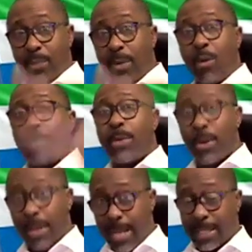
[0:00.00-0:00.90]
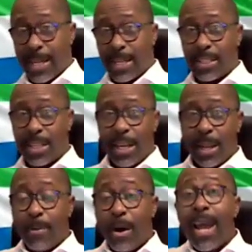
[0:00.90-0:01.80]
We go beyond that stage,
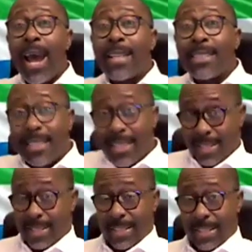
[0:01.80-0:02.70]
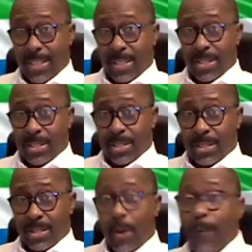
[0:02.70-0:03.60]
but hastened or